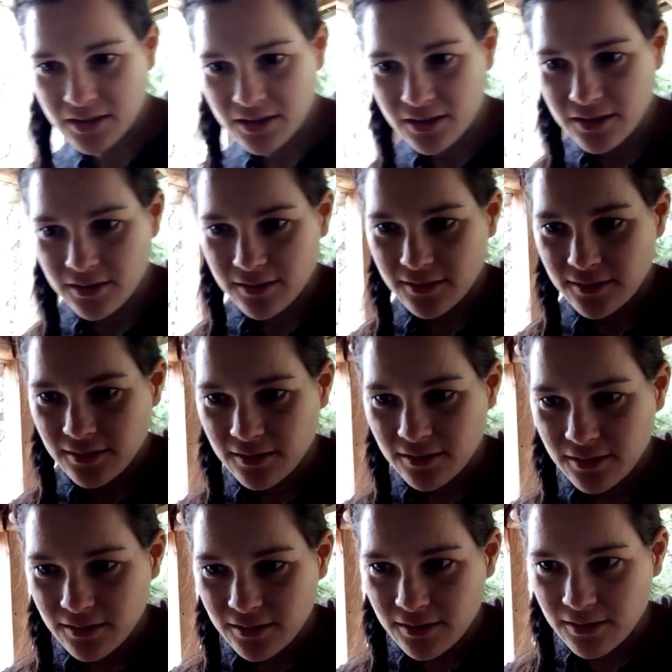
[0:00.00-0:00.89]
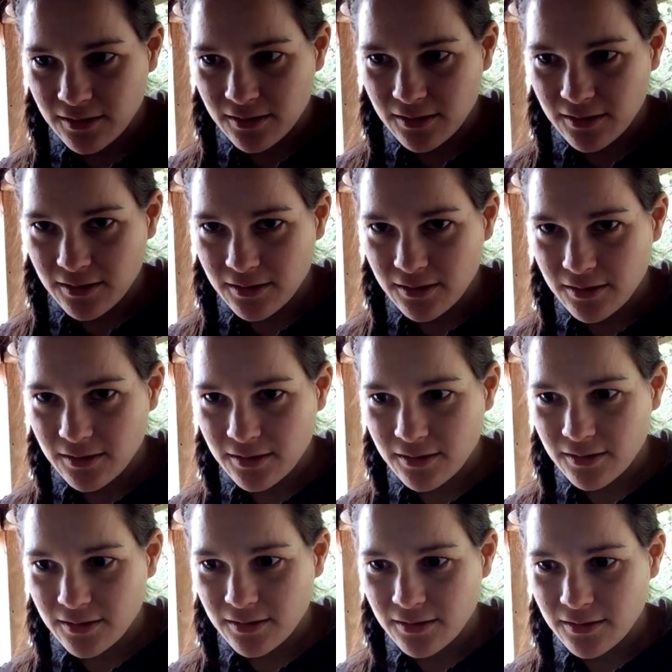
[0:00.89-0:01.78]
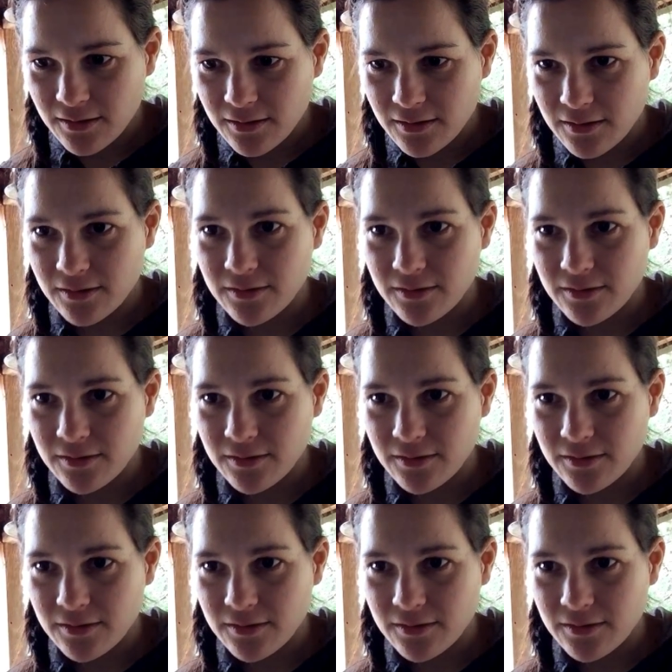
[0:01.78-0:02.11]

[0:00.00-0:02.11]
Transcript: Nothing is said.